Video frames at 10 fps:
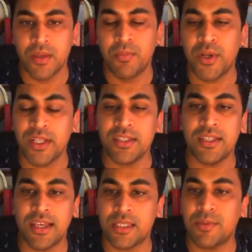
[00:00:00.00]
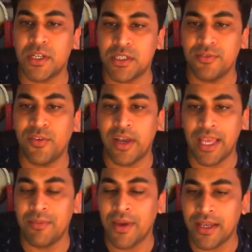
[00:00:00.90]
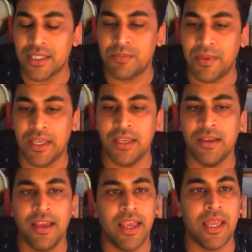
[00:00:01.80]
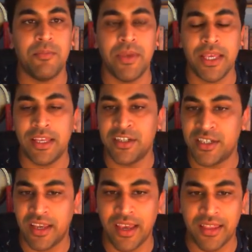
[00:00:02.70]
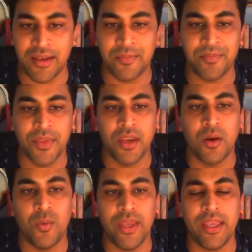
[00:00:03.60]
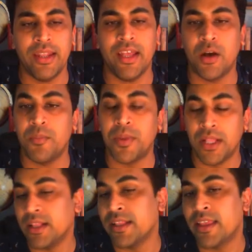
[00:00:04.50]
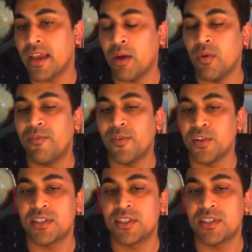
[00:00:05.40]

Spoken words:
Putting the expression for a minus b and b in together, we can now build our full